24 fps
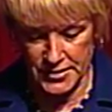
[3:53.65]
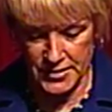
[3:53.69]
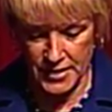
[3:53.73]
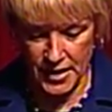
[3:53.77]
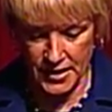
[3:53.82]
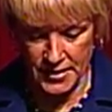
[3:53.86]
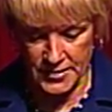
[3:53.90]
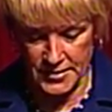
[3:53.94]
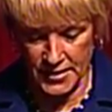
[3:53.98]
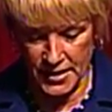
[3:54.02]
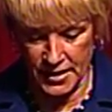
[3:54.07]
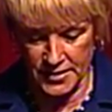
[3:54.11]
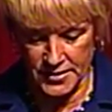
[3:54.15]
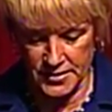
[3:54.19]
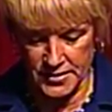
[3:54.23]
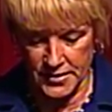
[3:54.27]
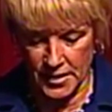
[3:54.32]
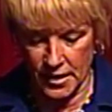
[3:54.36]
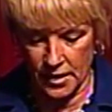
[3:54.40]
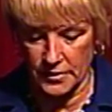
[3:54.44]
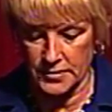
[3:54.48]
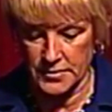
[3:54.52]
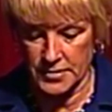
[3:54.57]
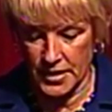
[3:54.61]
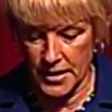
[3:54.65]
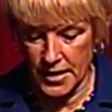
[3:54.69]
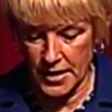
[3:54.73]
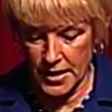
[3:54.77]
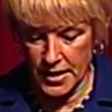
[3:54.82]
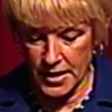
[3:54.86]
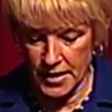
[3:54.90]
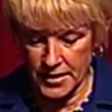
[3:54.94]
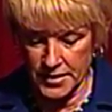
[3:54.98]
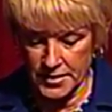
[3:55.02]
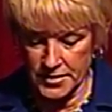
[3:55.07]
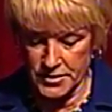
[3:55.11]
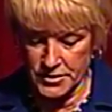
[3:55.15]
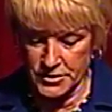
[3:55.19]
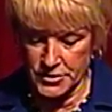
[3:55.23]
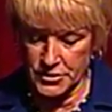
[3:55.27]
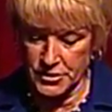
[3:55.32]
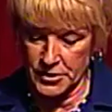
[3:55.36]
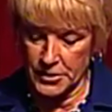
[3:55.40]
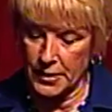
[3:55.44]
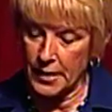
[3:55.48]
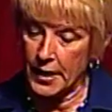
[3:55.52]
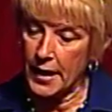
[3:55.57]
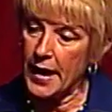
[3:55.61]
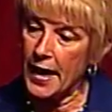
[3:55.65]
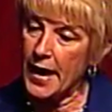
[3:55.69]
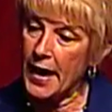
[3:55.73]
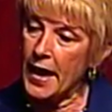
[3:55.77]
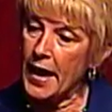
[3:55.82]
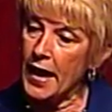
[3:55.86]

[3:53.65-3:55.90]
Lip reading: and textiles is to